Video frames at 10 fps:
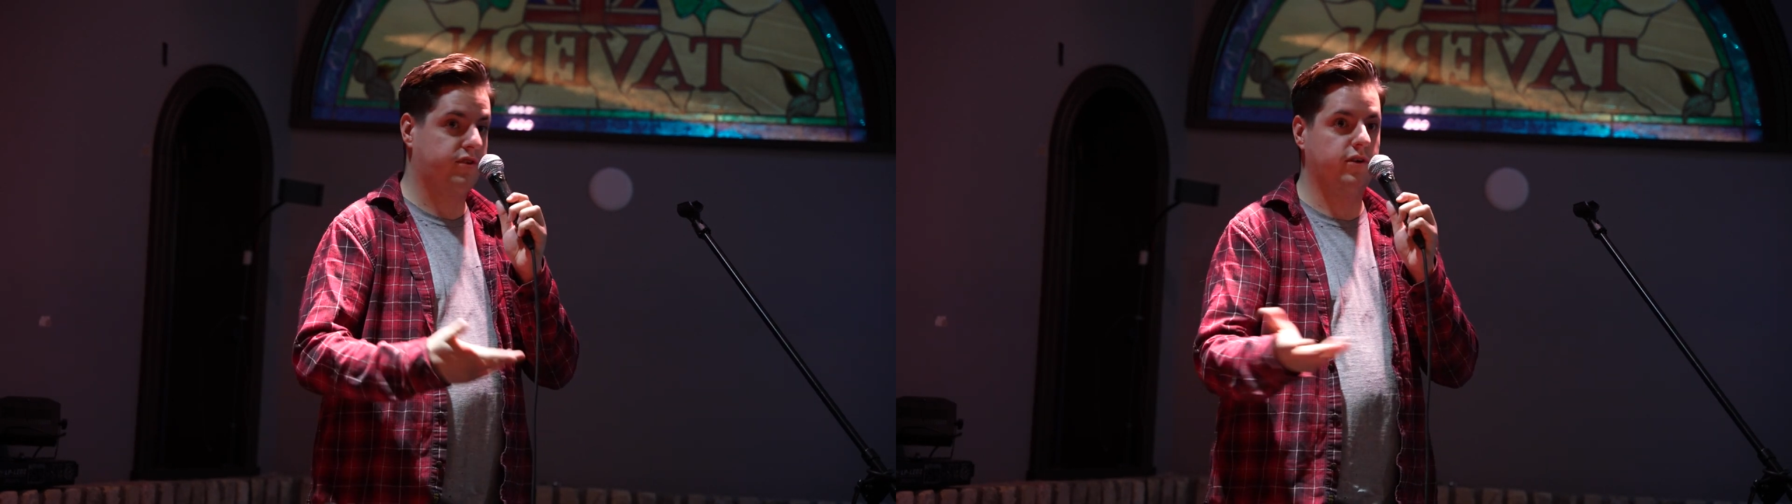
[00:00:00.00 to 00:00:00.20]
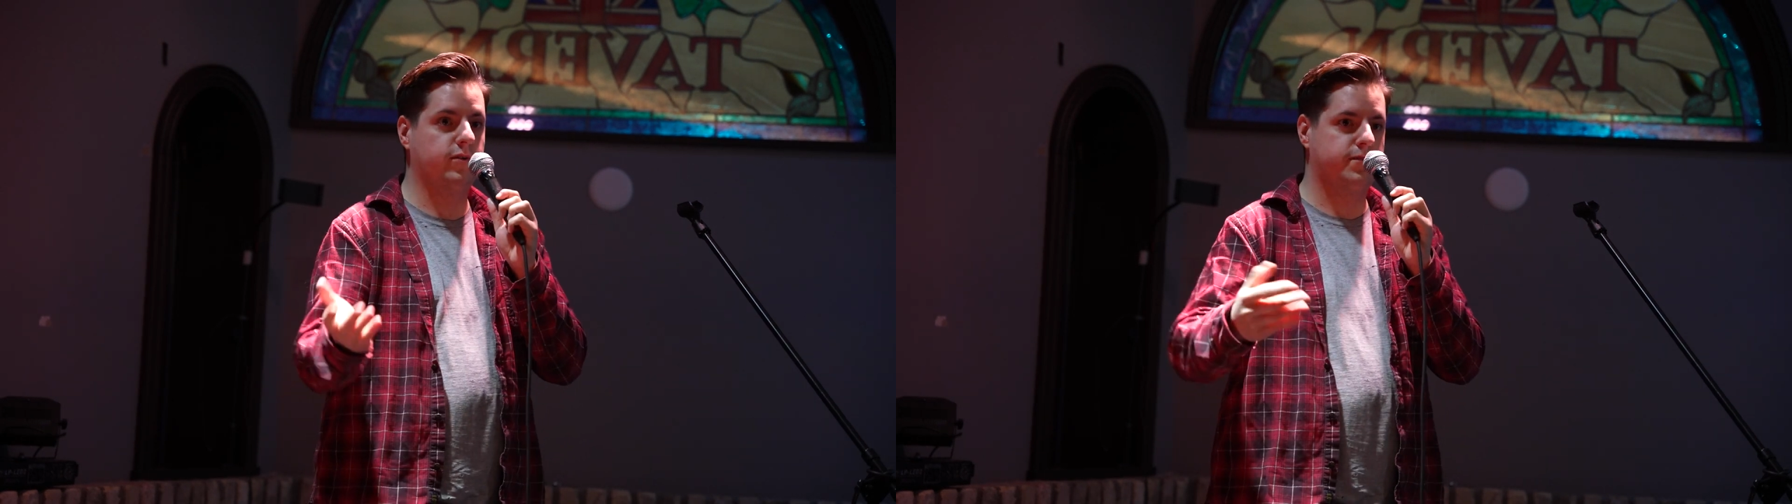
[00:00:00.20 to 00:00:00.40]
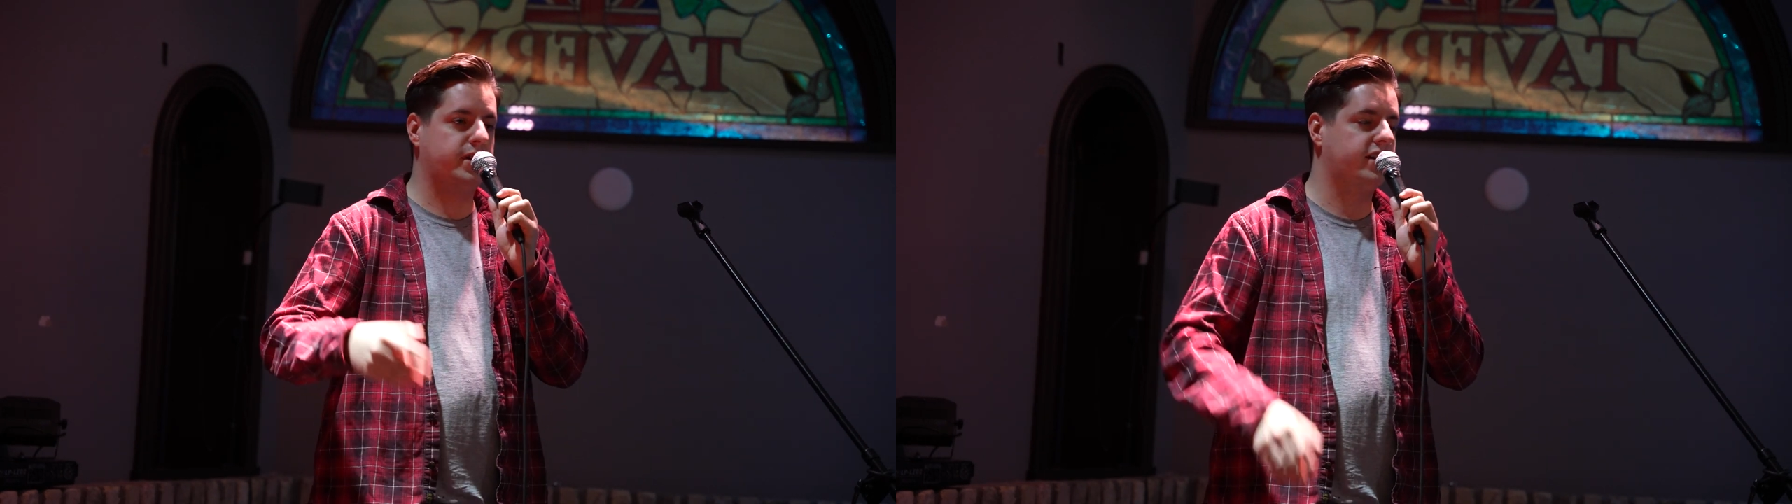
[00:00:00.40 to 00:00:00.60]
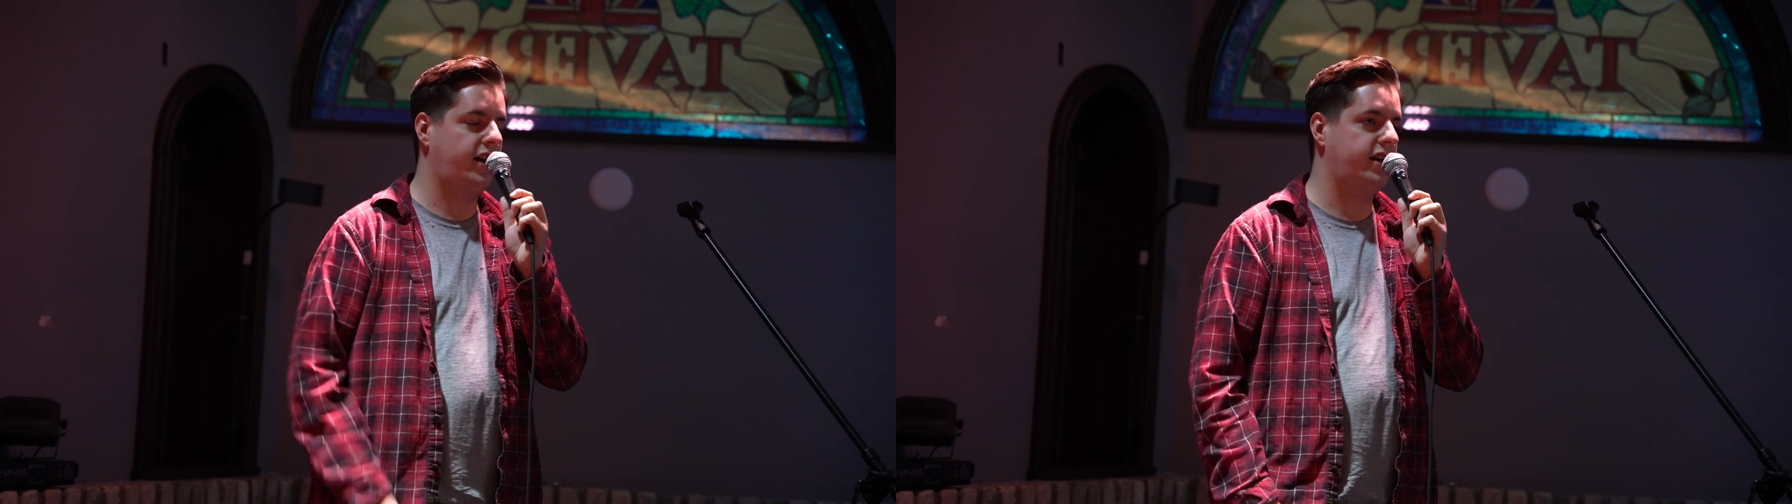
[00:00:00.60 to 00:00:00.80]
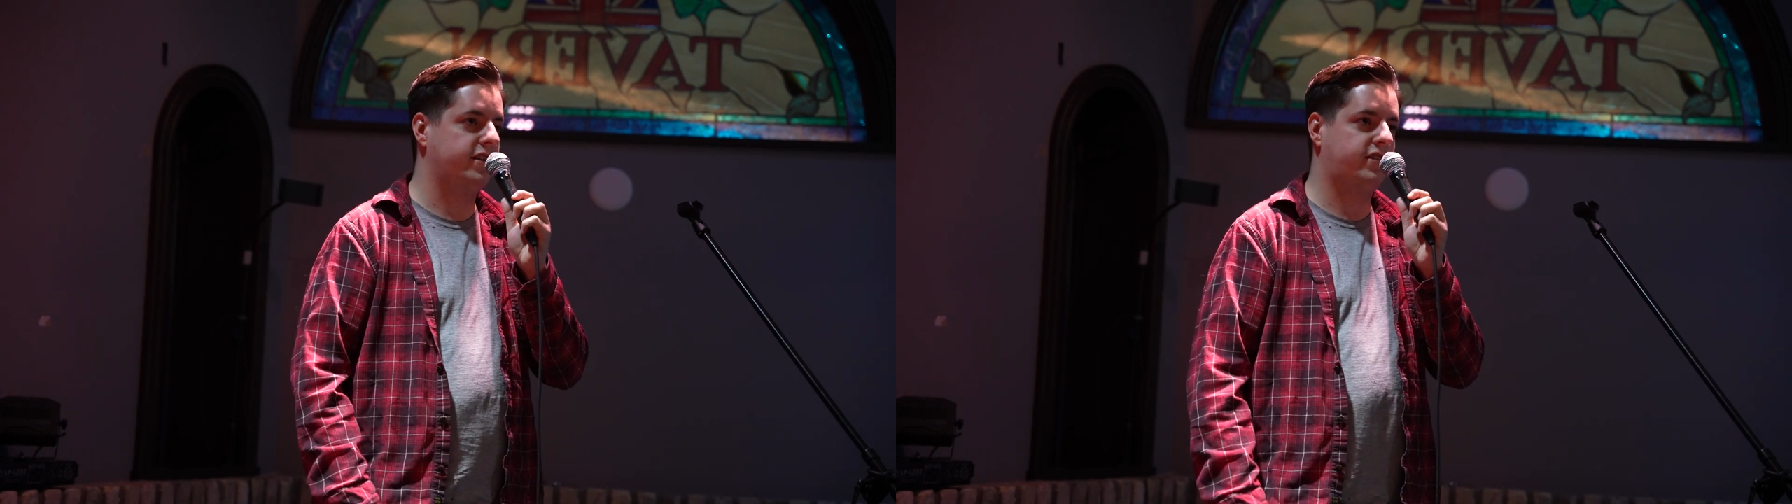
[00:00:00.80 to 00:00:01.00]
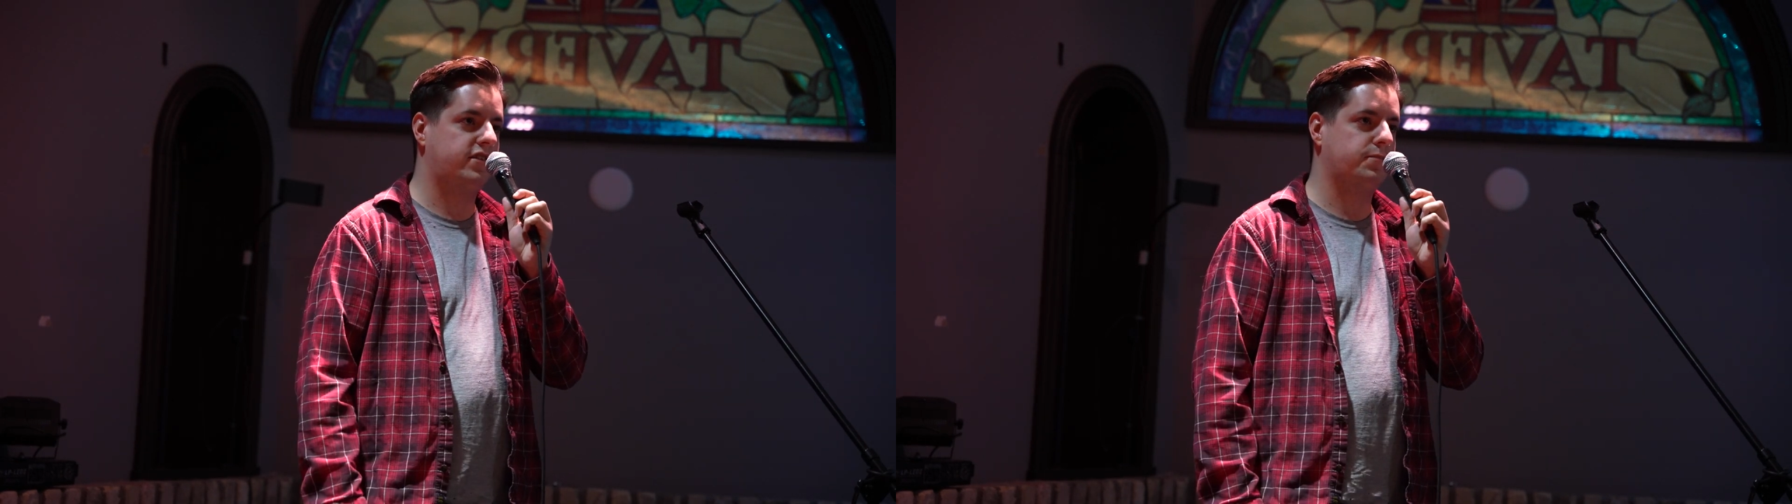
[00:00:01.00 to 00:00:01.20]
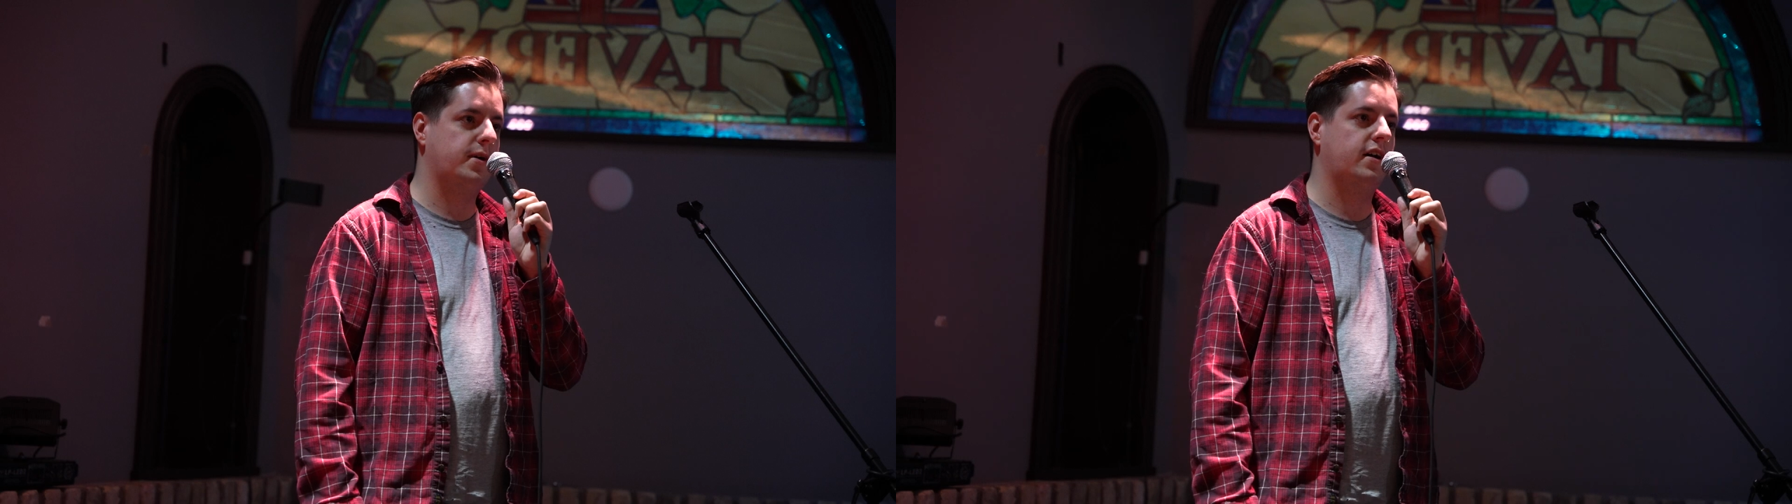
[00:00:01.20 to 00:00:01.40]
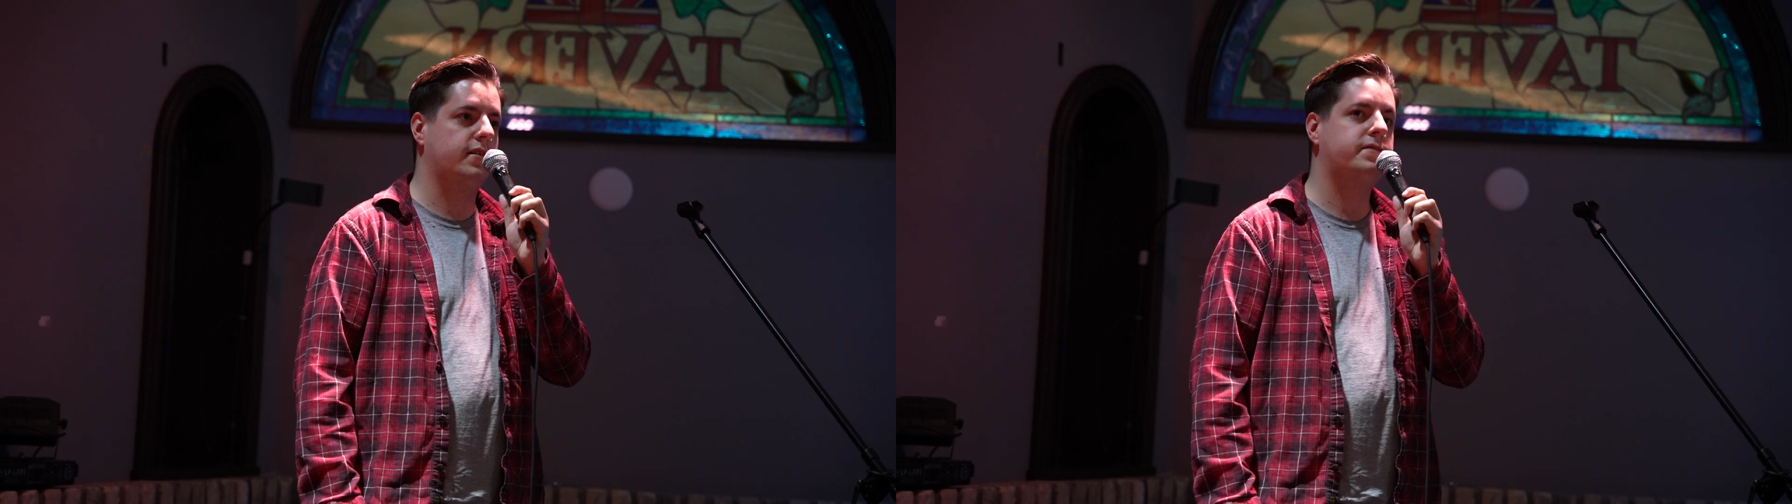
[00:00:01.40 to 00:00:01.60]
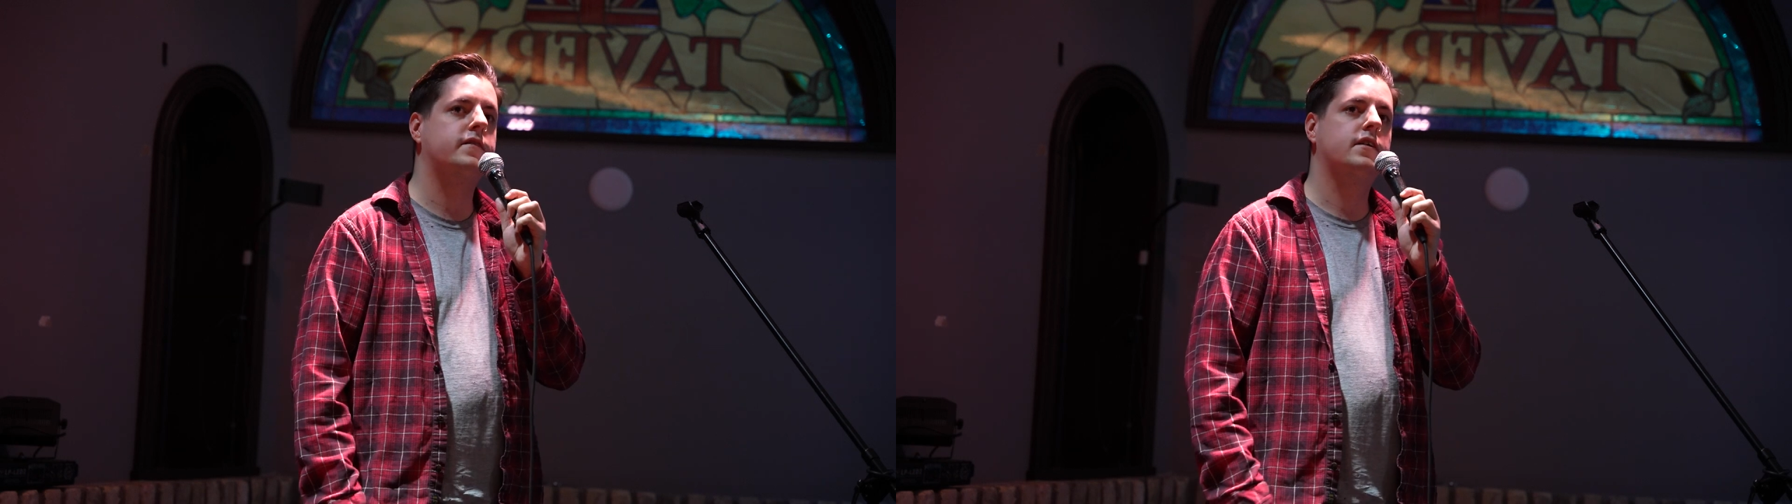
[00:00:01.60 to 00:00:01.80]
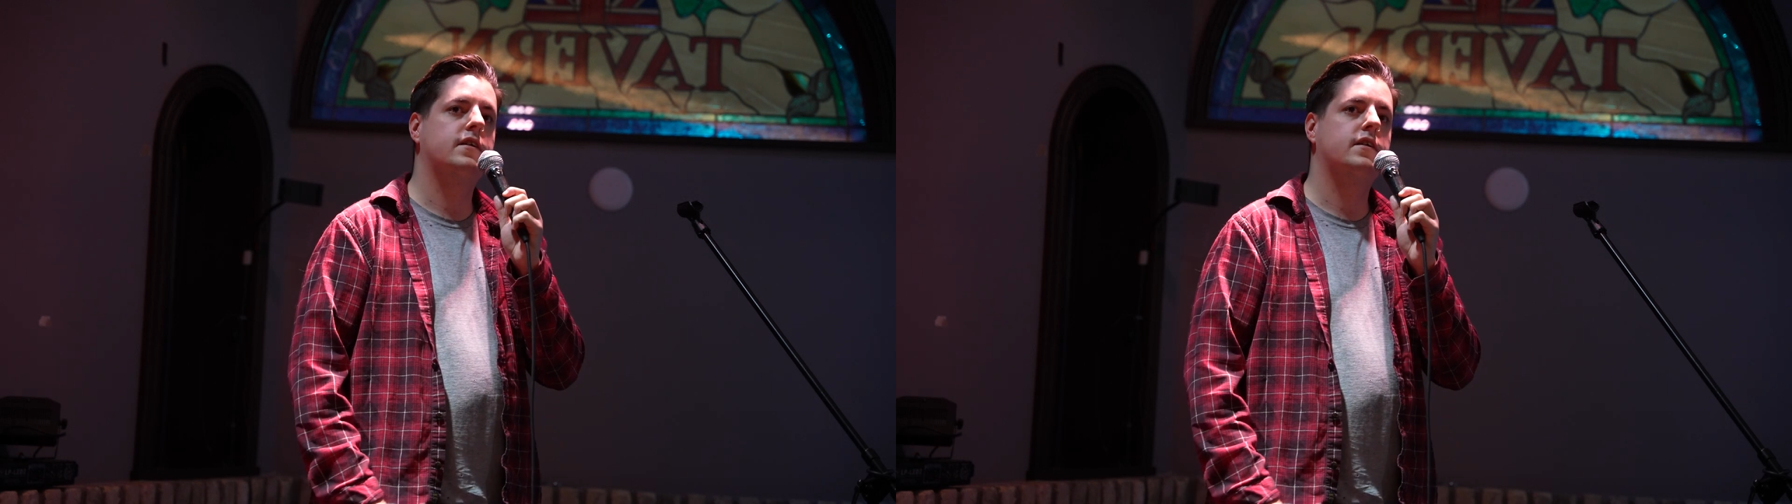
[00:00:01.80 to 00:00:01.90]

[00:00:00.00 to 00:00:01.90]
2, I've been Canadian since birth.